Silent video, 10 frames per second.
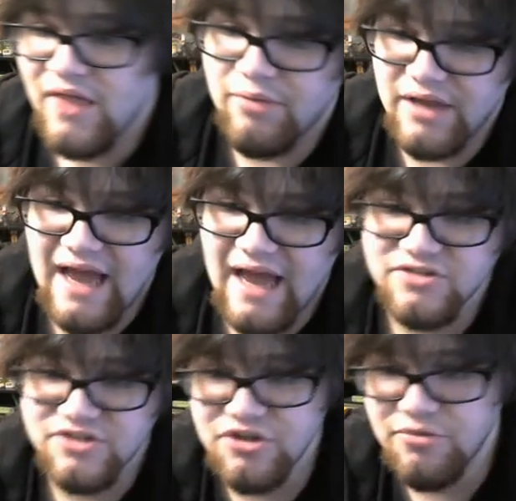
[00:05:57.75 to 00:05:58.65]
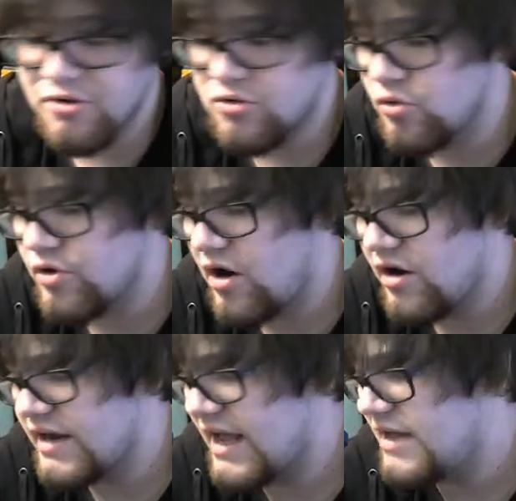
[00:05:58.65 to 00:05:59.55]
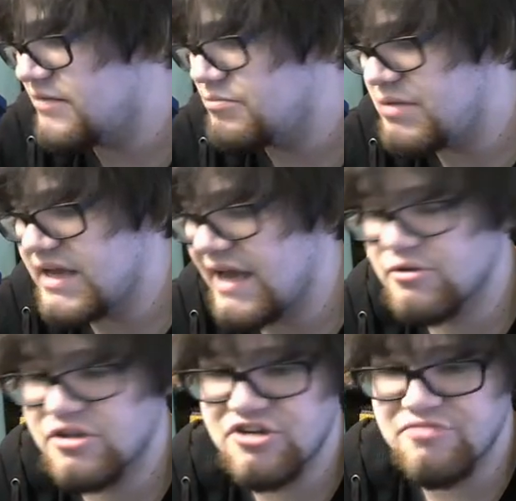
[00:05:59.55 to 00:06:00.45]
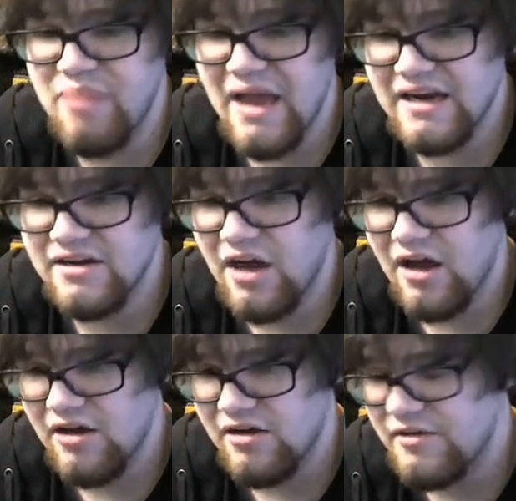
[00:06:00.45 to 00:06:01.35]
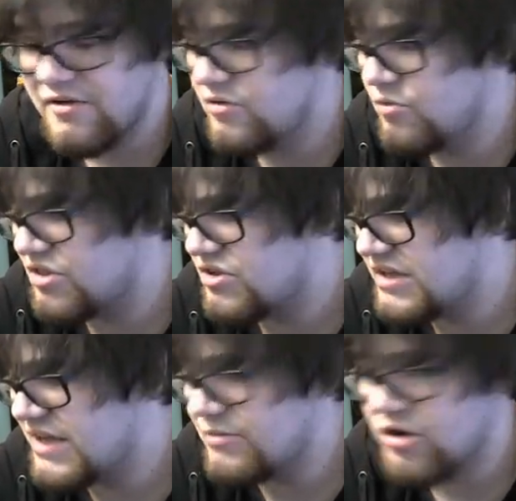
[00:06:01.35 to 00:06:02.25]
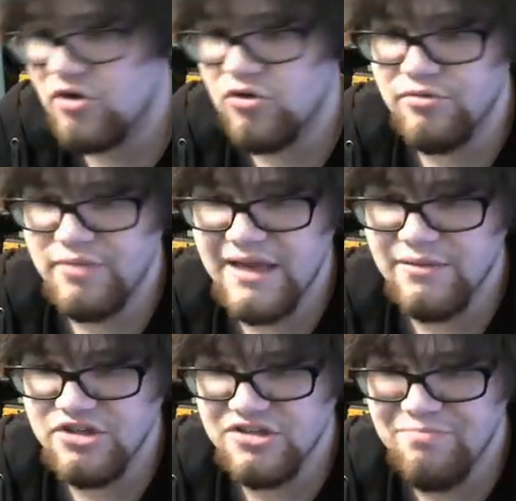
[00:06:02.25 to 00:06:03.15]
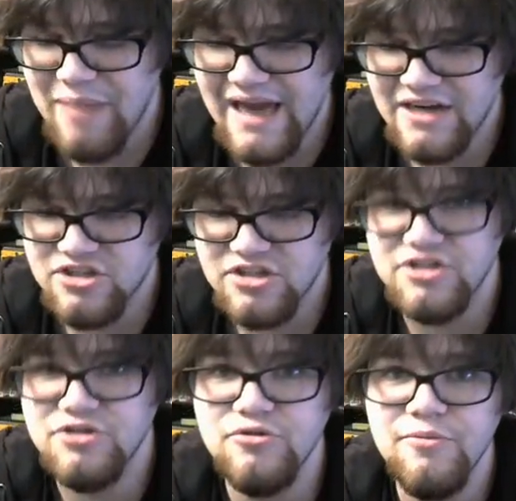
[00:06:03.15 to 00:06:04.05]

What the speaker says: But yeah, super cool card, and being able to just ban it, with Condemned Darklord, being able to just banish the 2